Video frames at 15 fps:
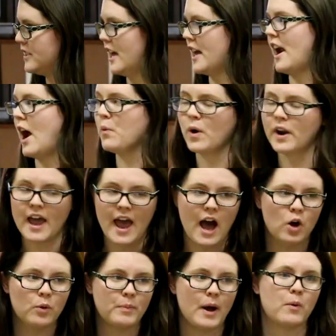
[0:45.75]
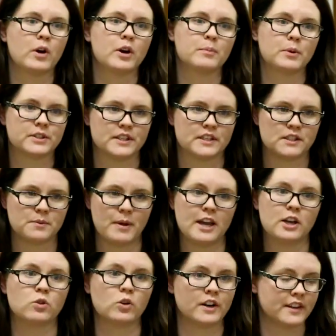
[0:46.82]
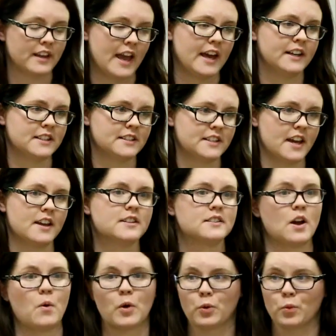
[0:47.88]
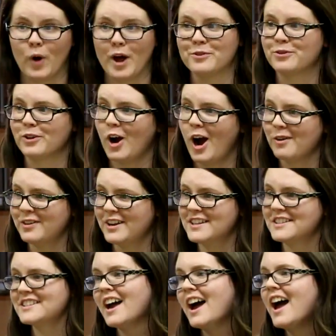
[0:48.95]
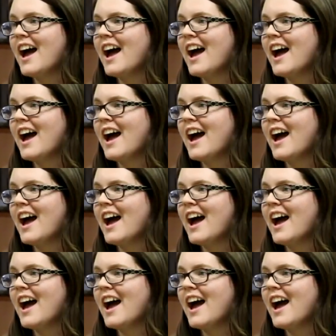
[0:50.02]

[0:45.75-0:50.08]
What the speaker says: said, I want to help, I want to participate, or in the candidate's case, I want to run for office.